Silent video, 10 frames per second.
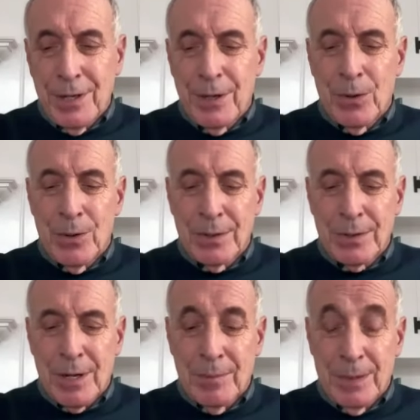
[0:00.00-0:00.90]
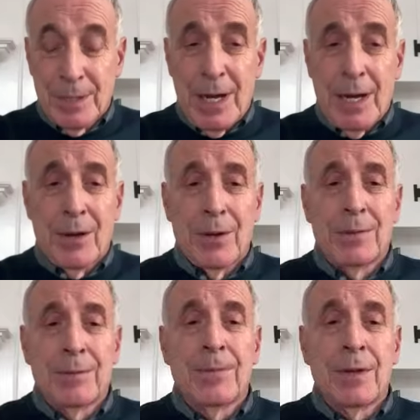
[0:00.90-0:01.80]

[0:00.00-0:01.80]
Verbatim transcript: You know, has come down.